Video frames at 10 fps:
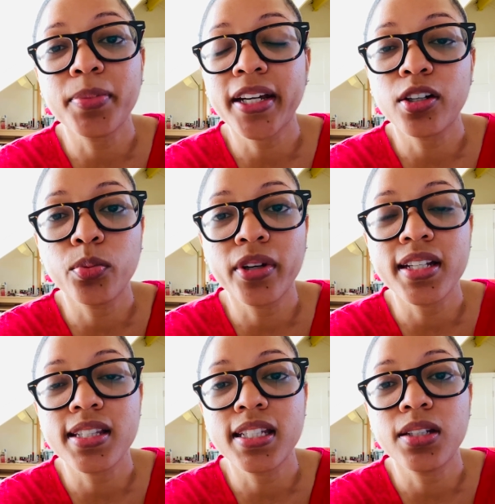pick her
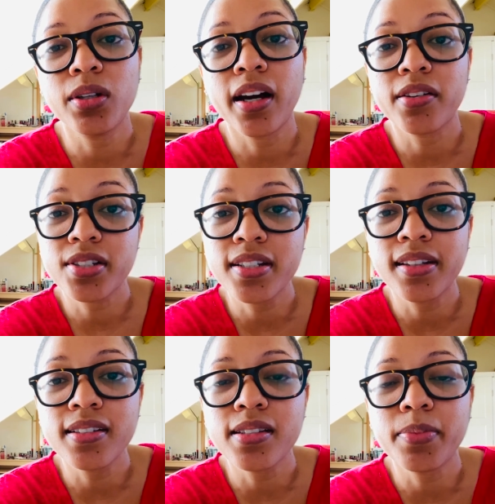brain, see how she
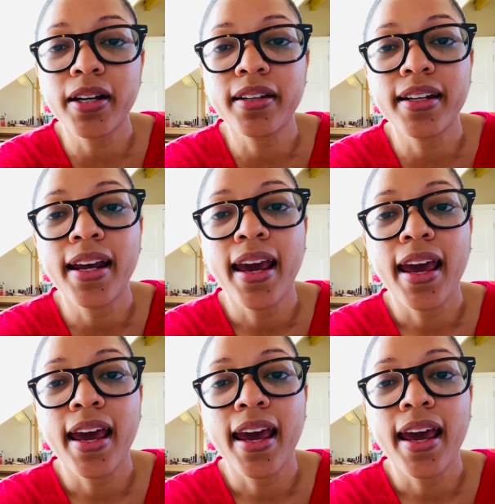thinks about it,